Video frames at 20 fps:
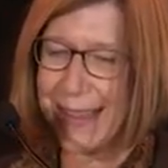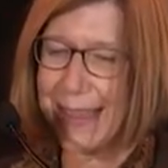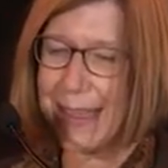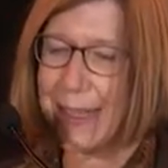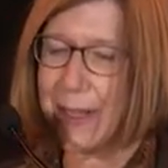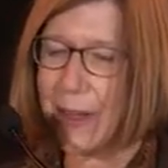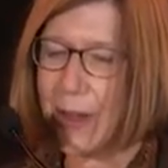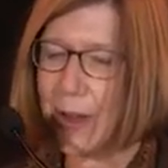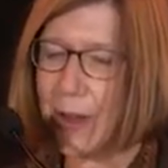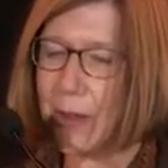
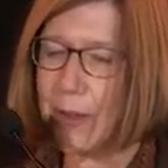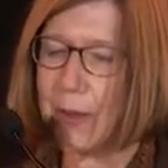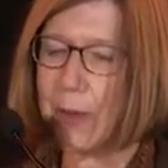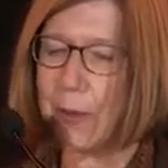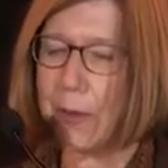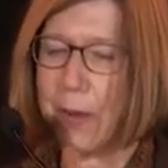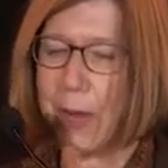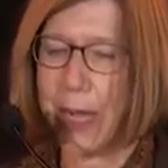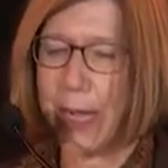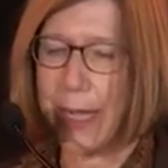And all
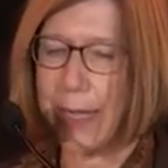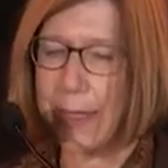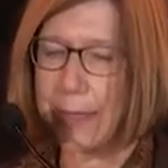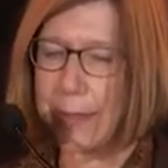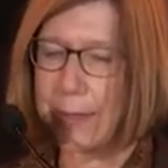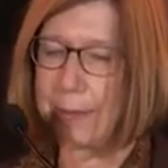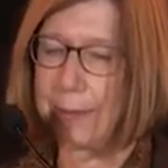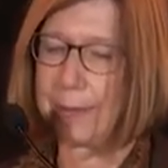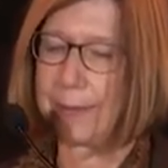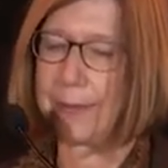the
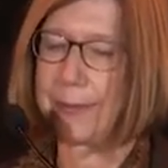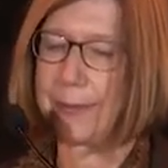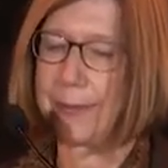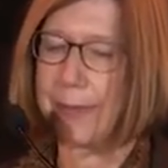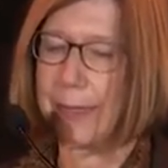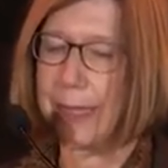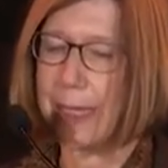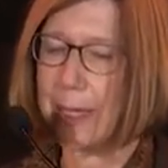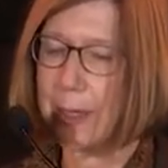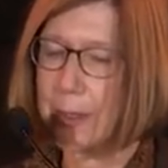while,
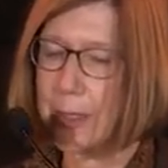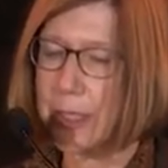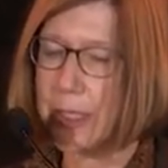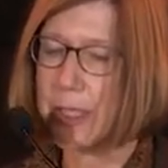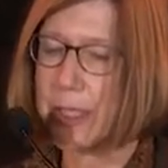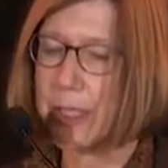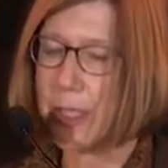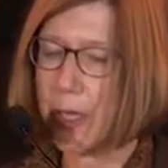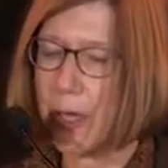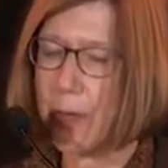there were
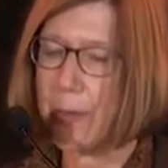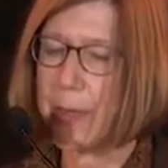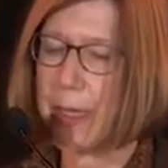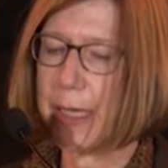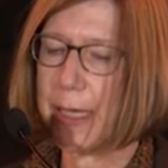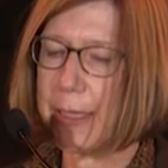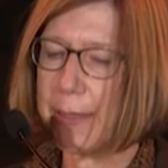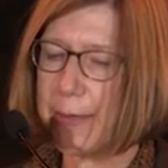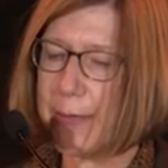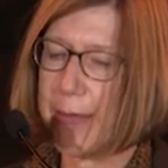so
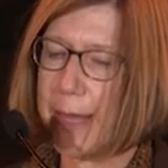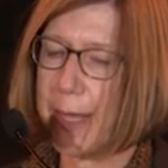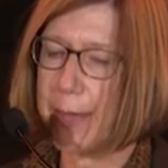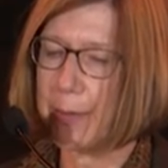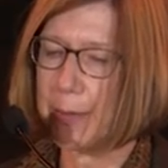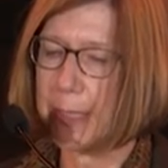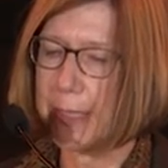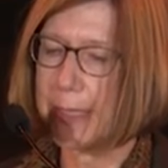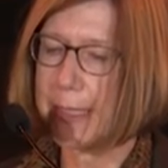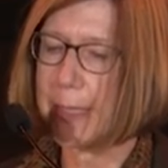many
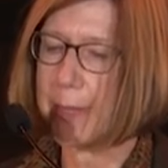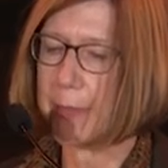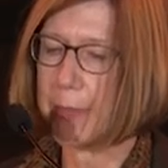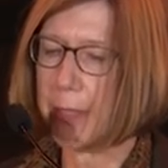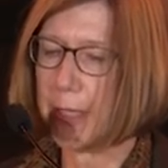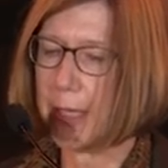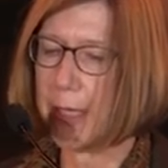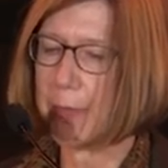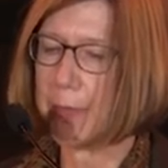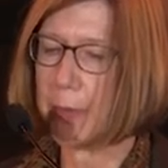families that
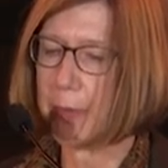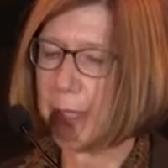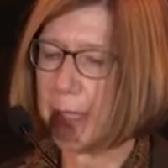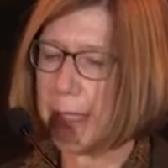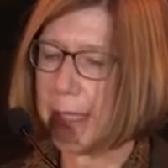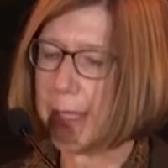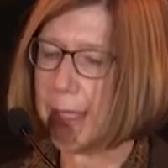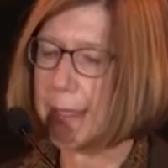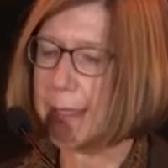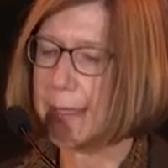put up
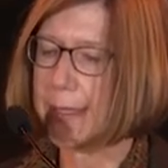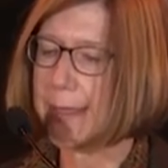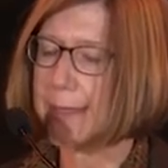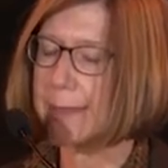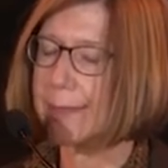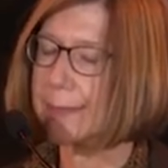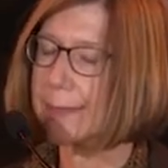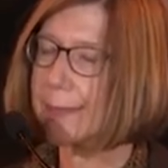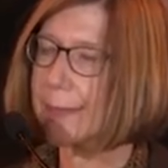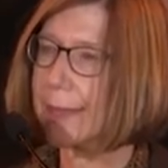with
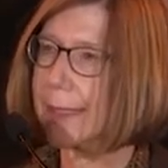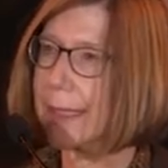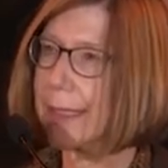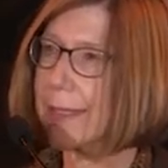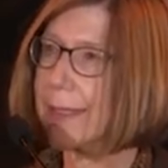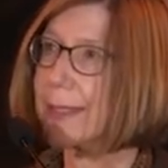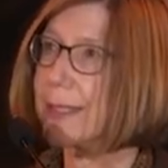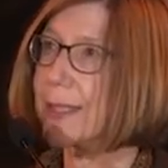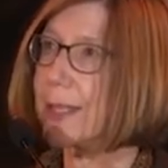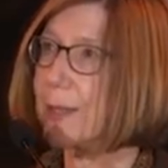us,
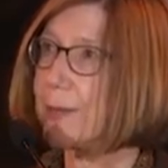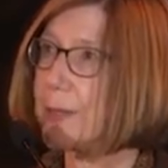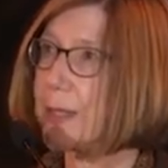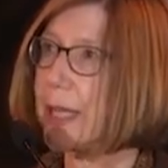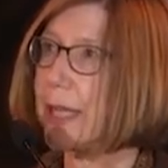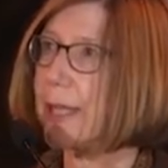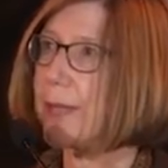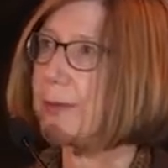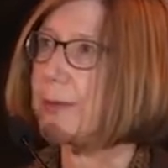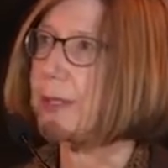
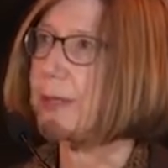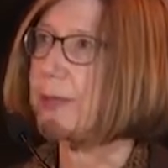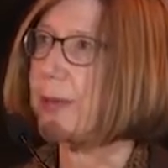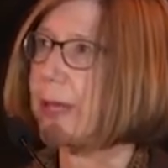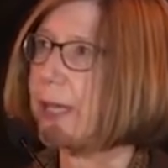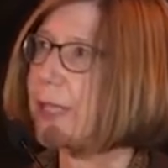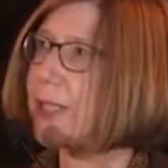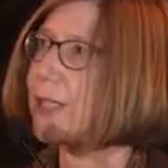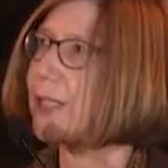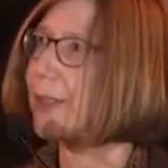sometimes
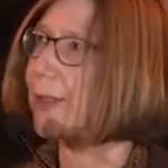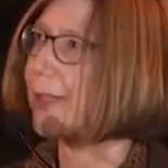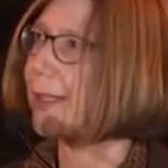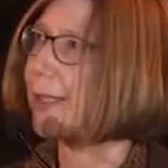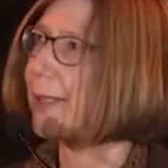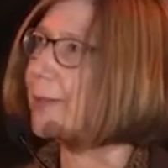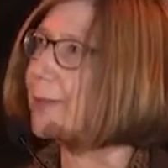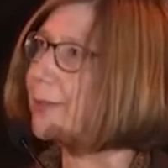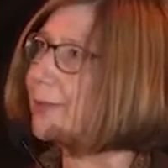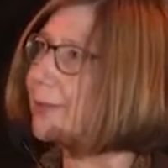patiently.